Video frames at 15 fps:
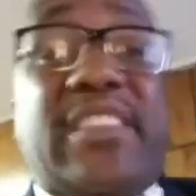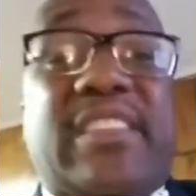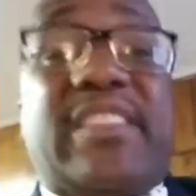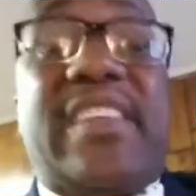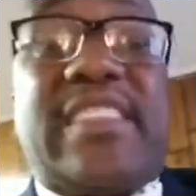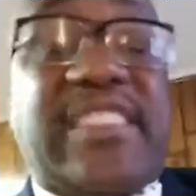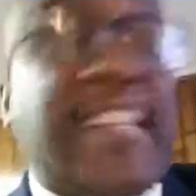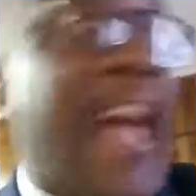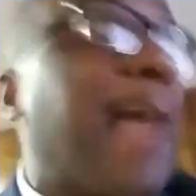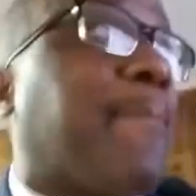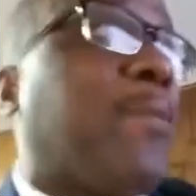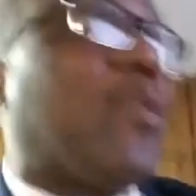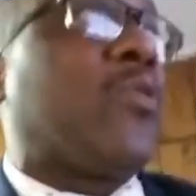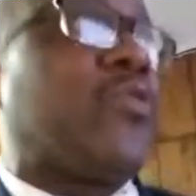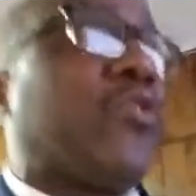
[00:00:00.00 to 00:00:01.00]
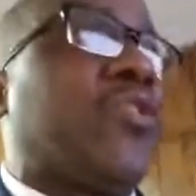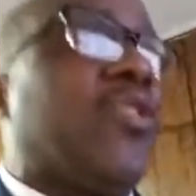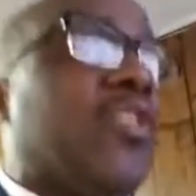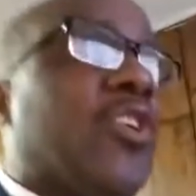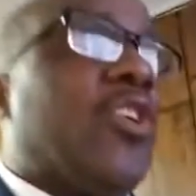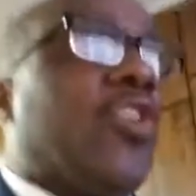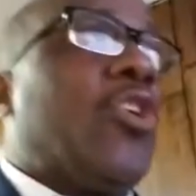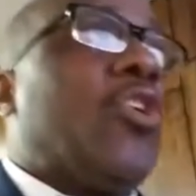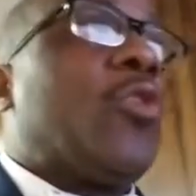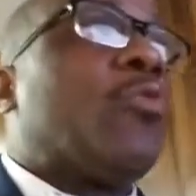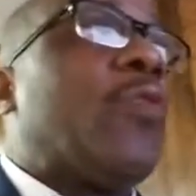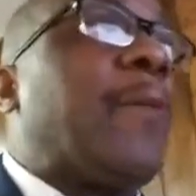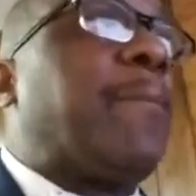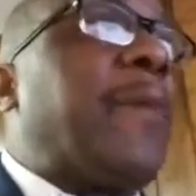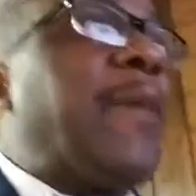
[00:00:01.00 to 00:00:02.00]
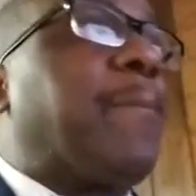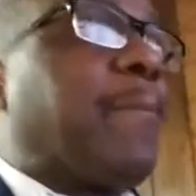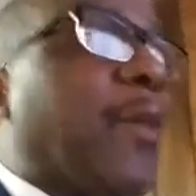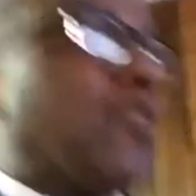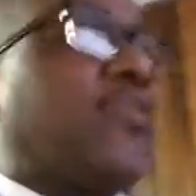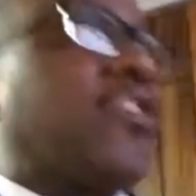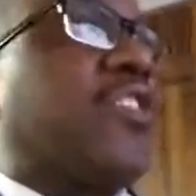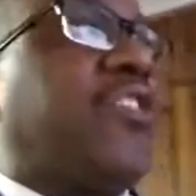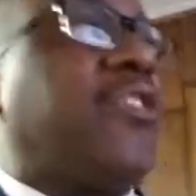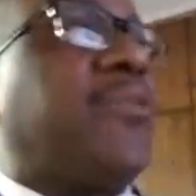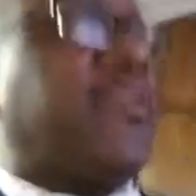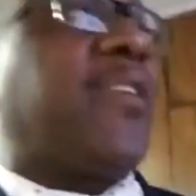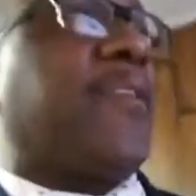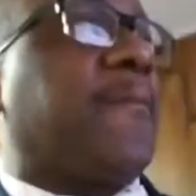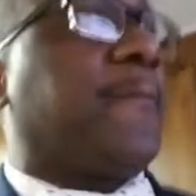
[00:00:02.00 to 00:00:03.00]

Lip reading: Disciples would be persecuted.